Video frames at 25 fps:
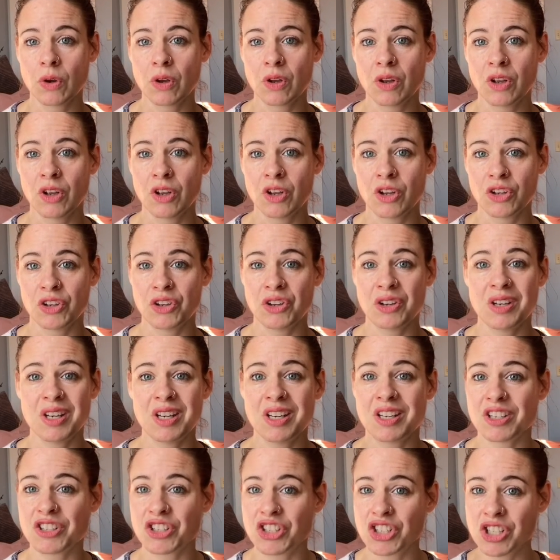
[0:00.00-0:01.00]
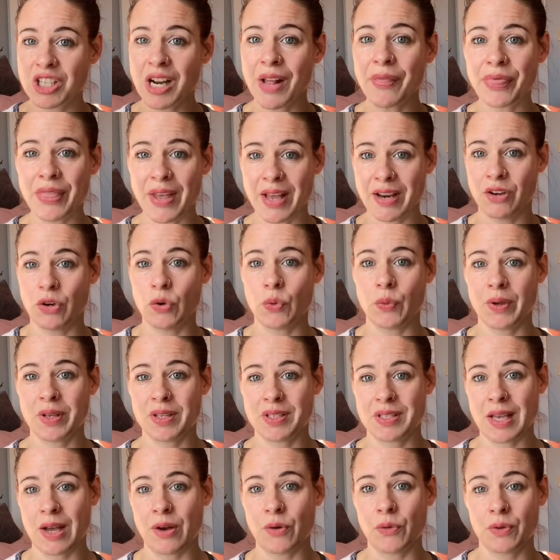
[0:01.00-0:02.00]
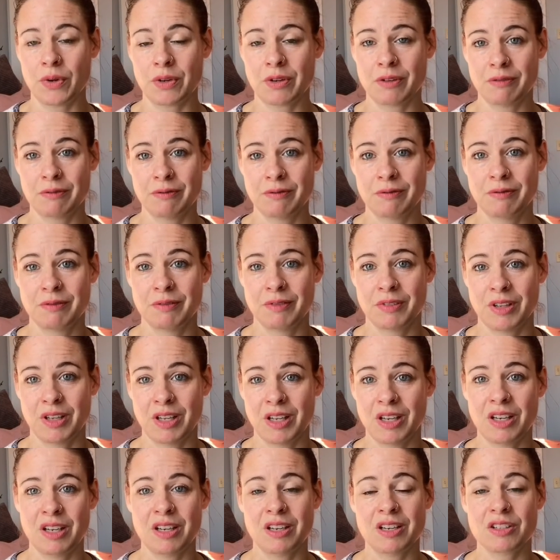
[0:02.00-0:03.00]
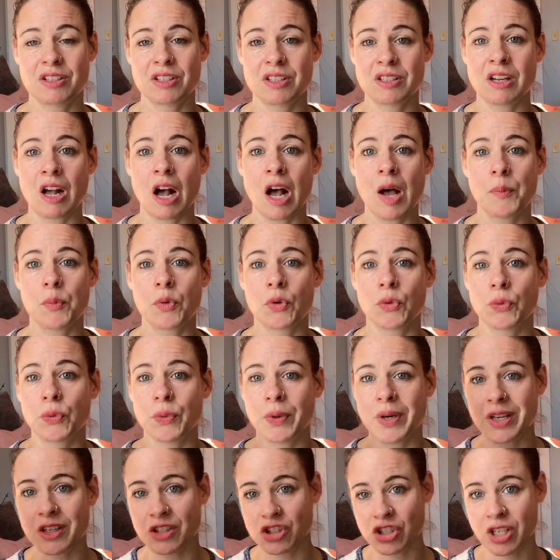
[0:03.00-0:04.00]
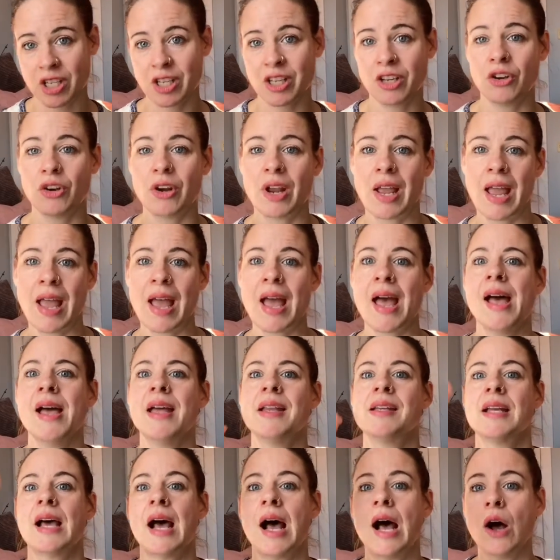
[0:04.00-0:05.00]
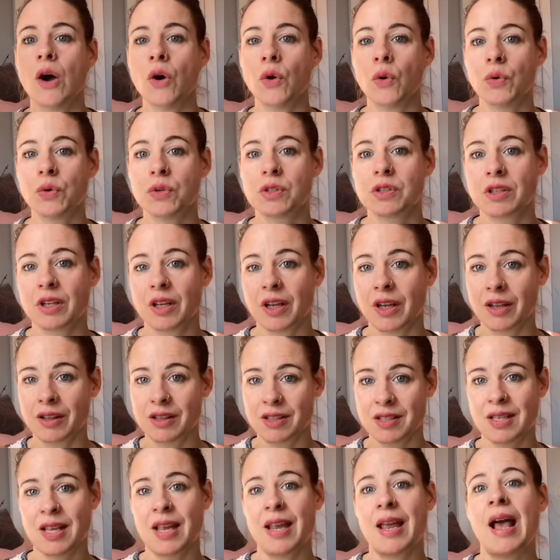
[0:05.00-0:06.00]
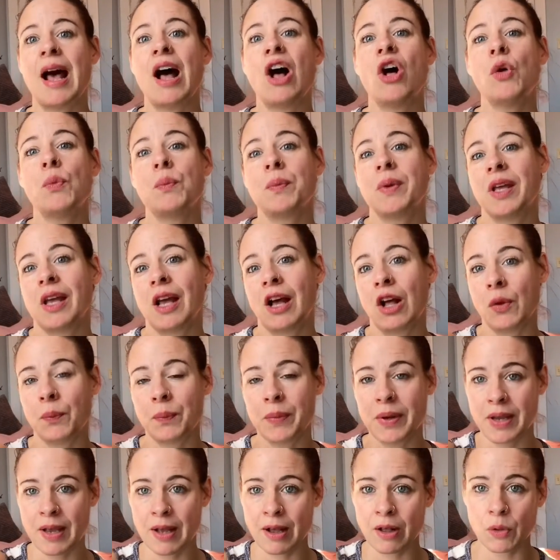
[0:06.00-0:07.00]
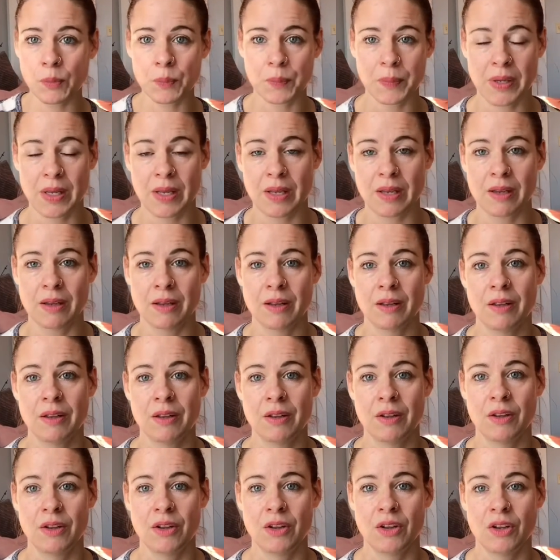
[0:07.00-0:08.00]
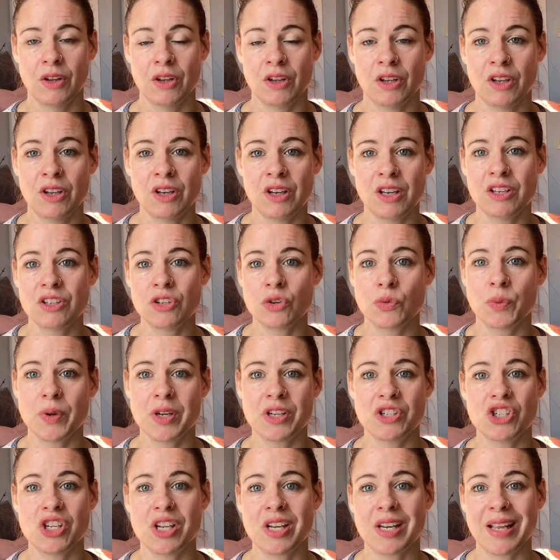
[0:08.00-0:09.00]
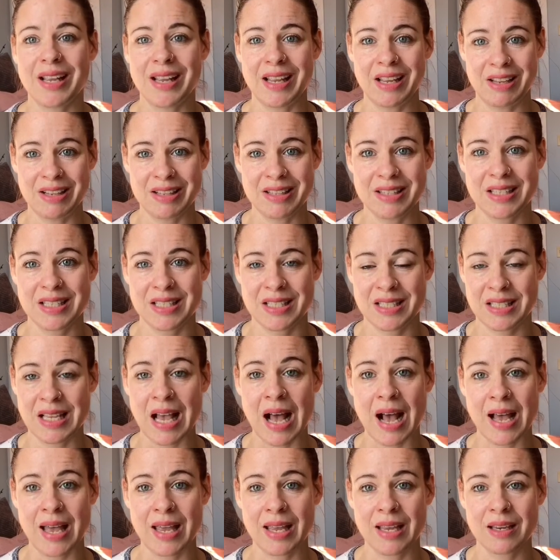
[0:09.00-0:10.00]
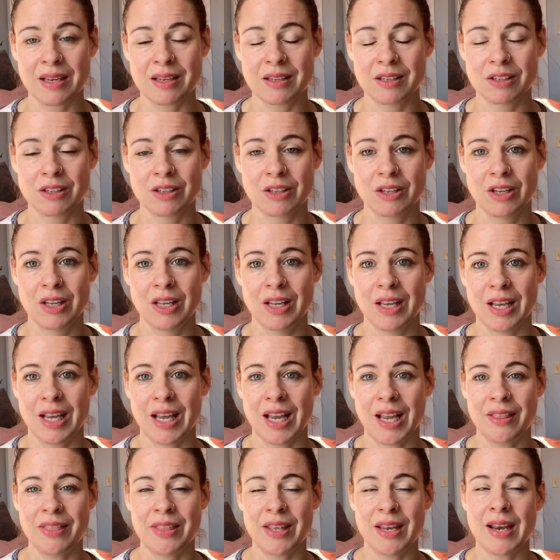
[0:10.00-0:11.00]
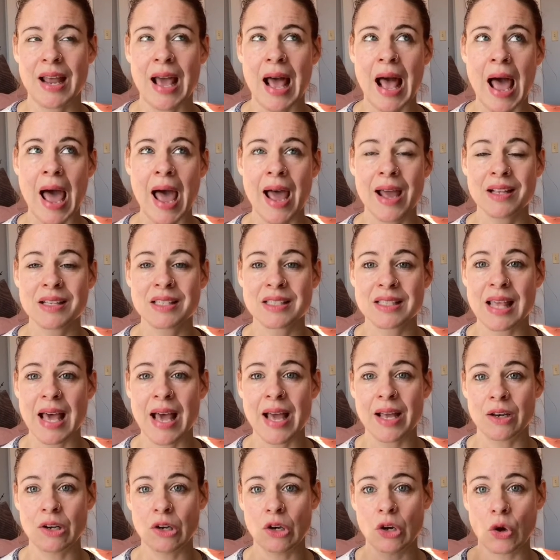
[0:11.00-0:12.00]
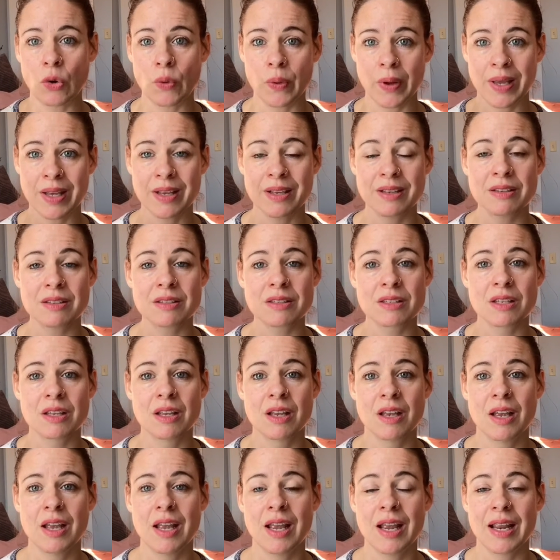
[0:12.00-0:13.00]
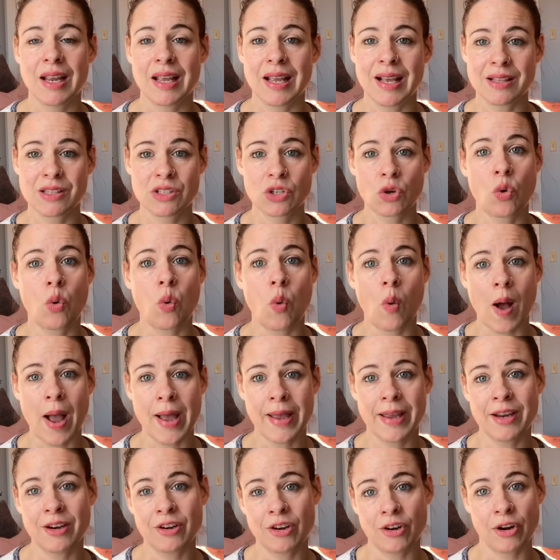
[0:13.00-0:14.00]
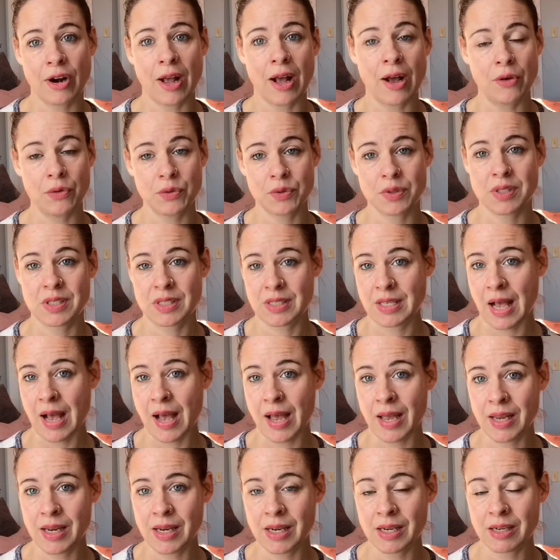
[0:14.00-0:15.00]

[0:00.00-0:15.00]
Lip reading: you need to shut that noise out. You need to stop reaching your hand out and say, help me, help me, help me. You need to reach it inside. And then as that noise gets quieter outside,